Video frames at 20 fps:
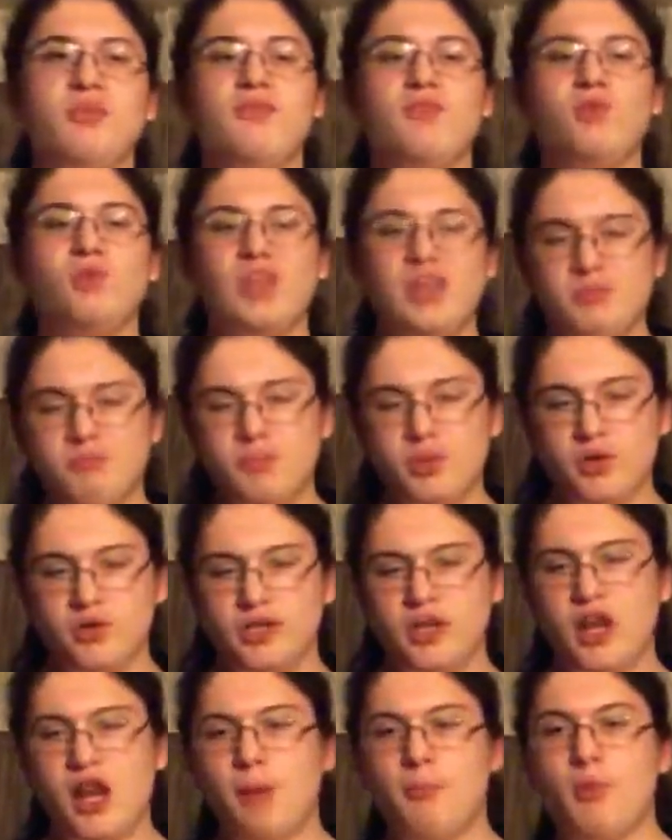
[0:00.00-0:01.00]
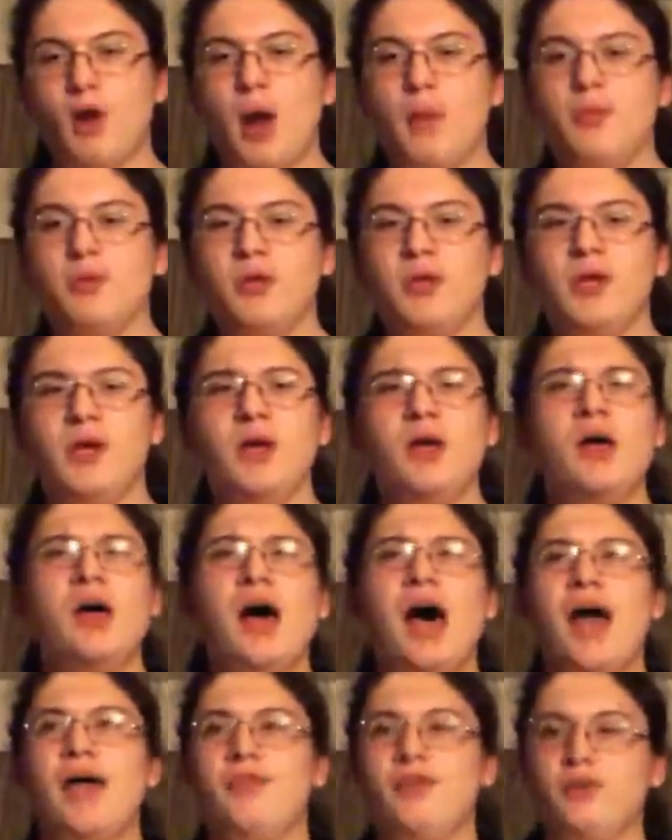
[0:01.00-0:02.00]
If you keep building it up properly,
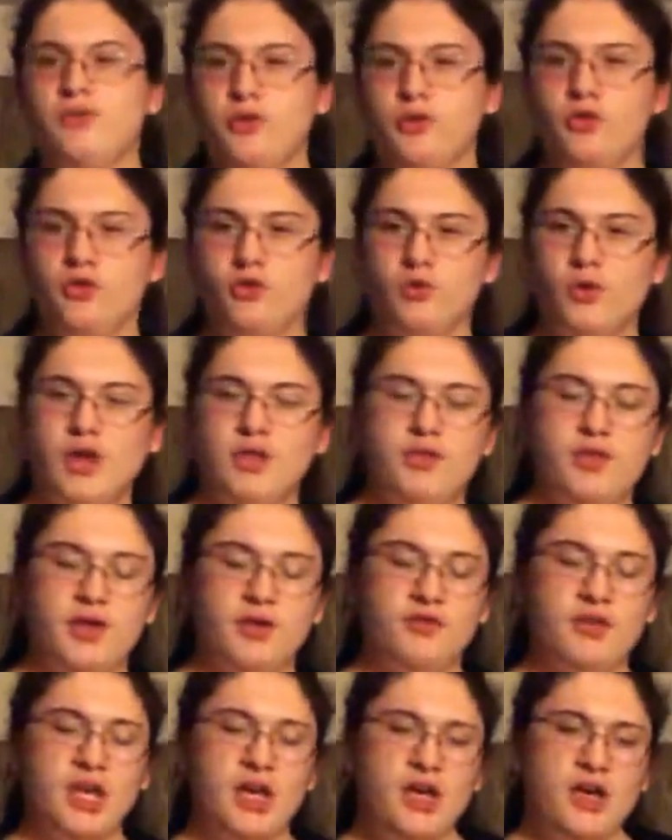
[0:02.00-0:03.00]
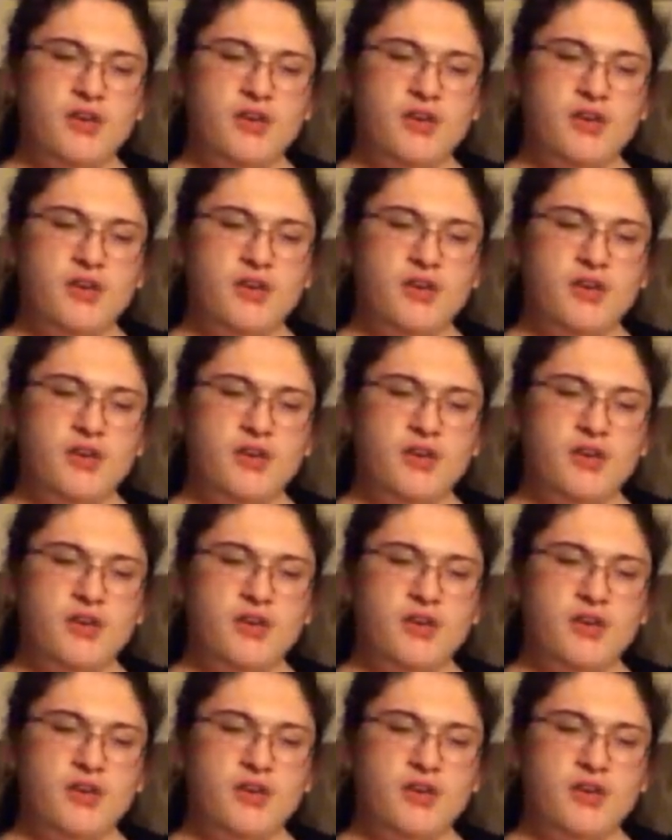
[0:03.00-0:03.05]
I think they'll do great things.